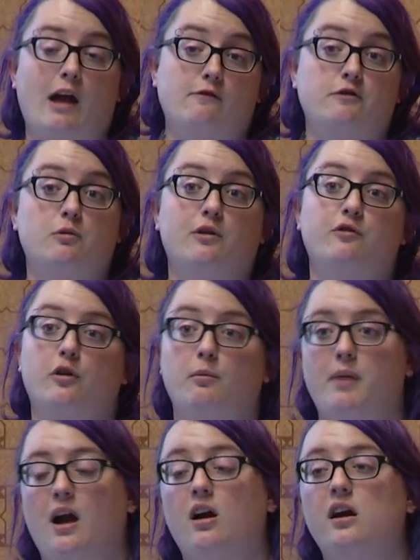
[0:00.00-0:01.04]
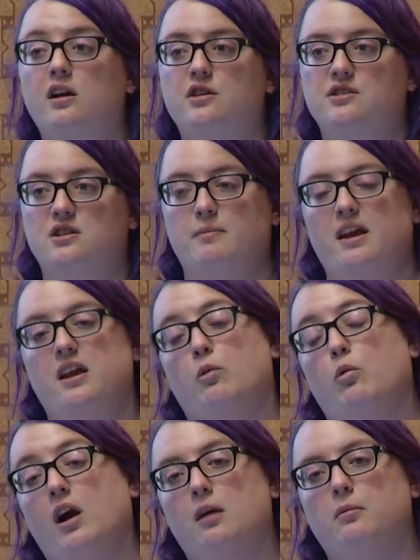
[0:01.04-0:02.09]
have fewer and fewer barriers into
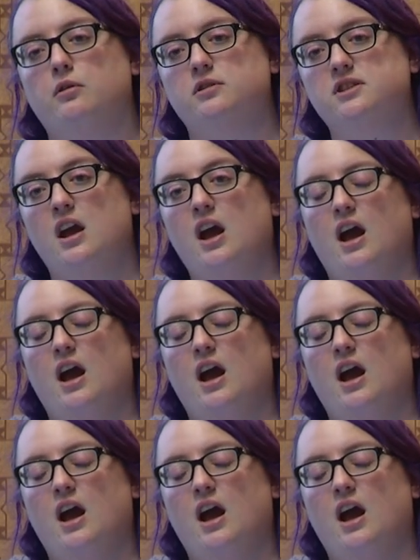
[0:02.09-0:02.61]
making wearables.